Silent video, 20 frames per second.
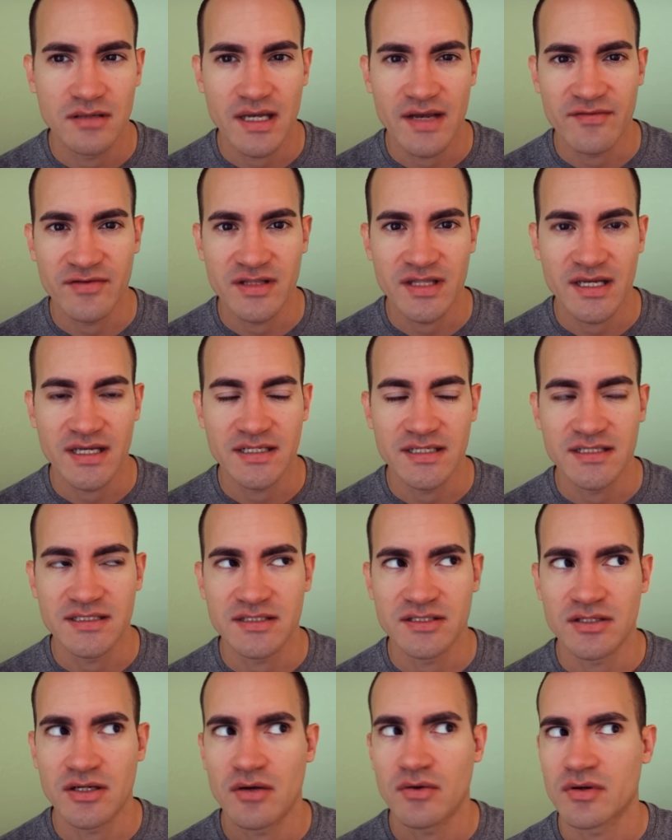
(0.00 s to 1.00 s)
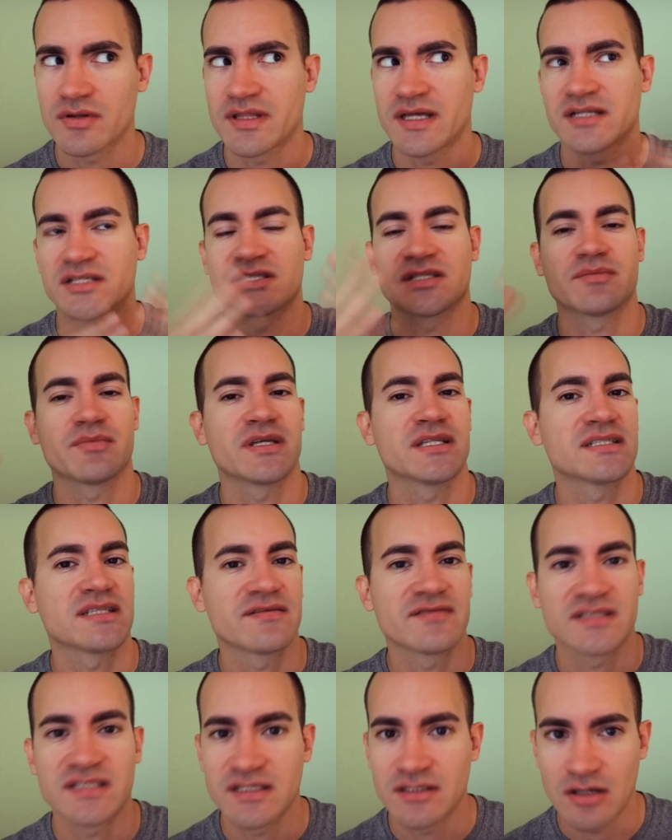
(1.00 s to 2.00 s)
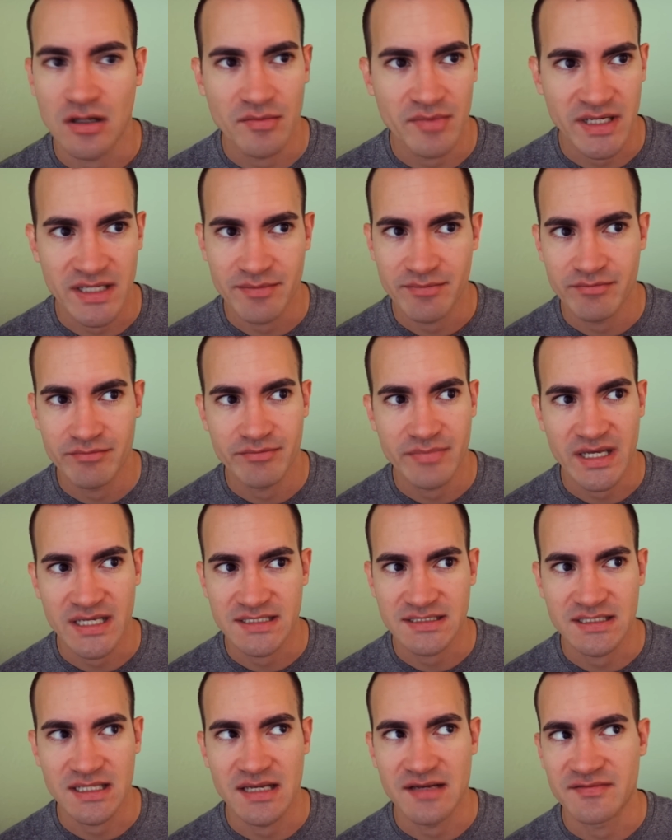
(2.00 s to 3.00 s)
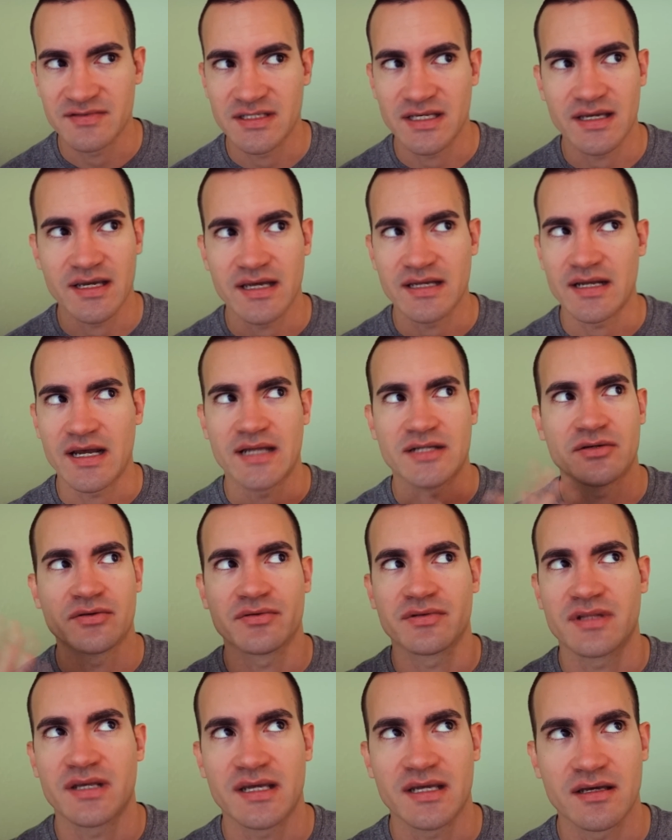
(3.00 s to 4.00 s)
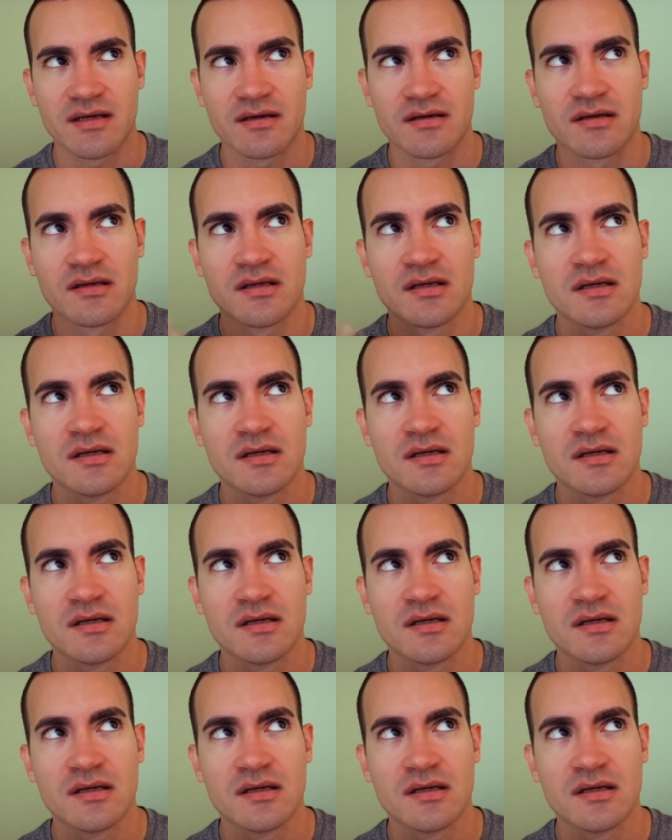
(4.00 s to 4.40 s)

everything I need to know, or that just means I've seen all my past lives. Like, I don't think...